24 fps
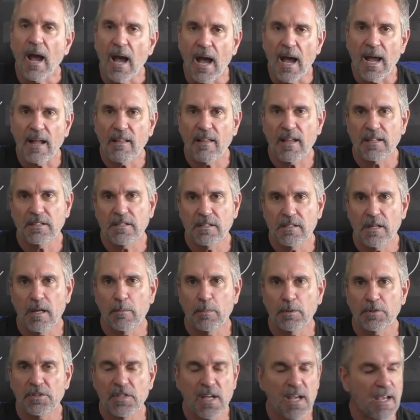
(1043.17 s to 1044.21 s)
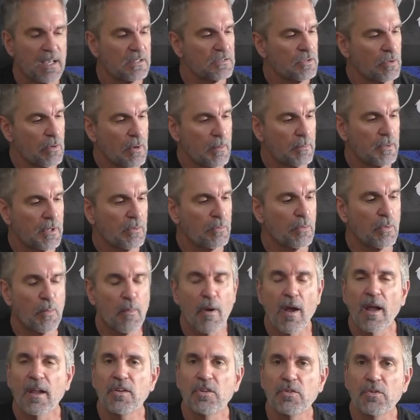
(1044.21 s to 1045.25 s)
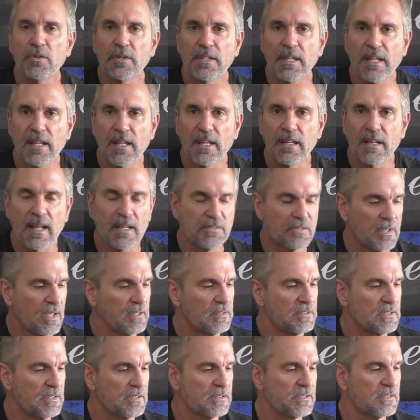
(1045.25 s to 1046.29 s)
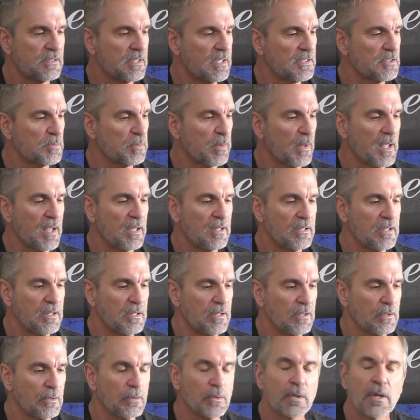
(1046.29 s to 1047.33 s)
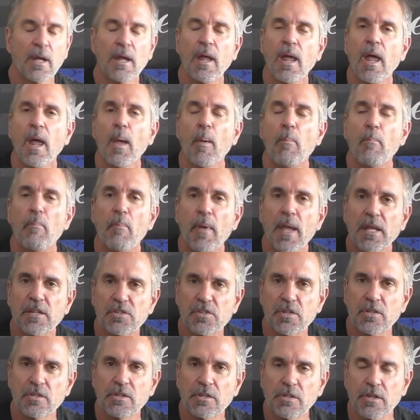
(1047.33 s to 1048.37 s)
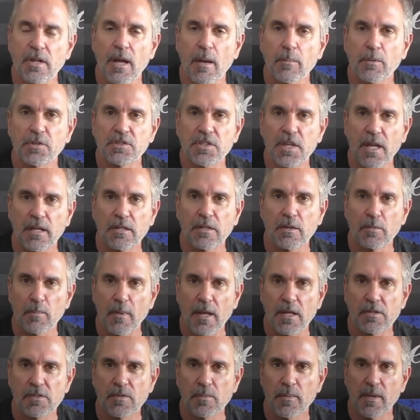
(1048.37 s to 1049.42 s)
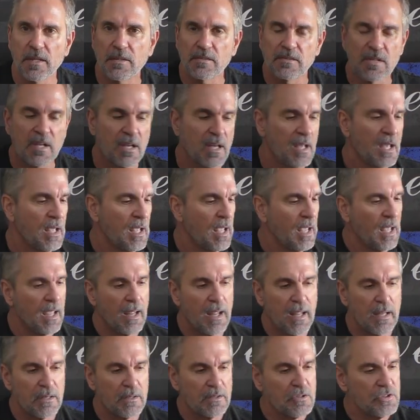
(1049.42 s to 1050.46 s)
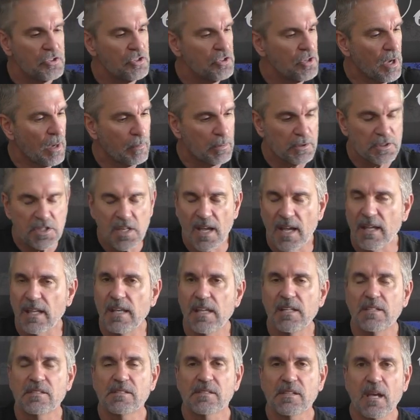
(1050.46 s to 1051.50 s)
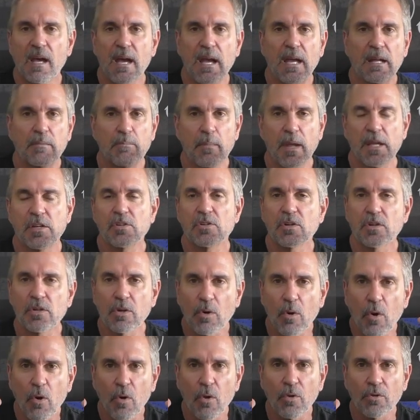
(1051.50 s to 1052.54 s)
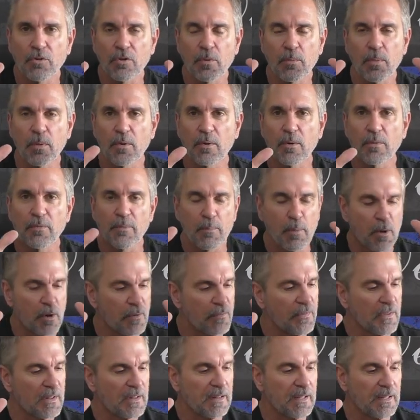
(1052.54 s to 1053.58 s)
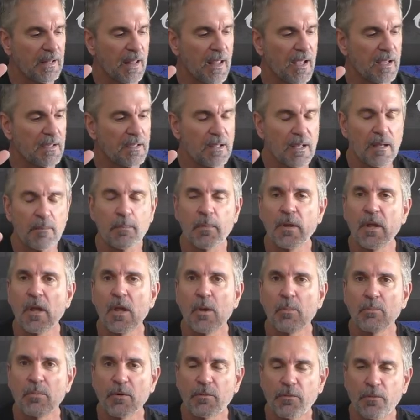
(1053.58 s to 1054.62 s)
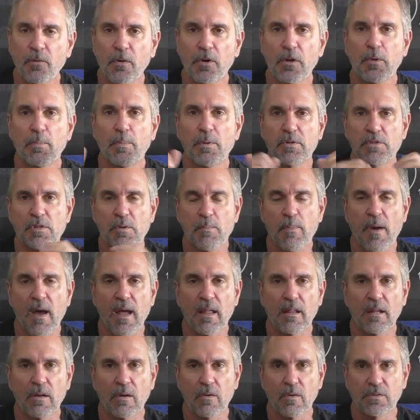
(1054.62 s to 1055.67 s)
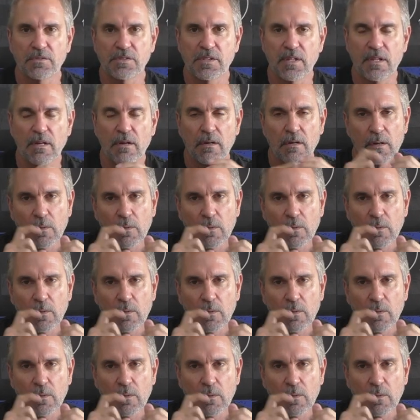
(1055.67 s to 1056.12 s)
I like to double check. So I'm going to remind you again, as I just explained to you, make sure you double check your measurements. And double check each side. Make sure your holes are perfectly lined up before you put your pilot holes in there.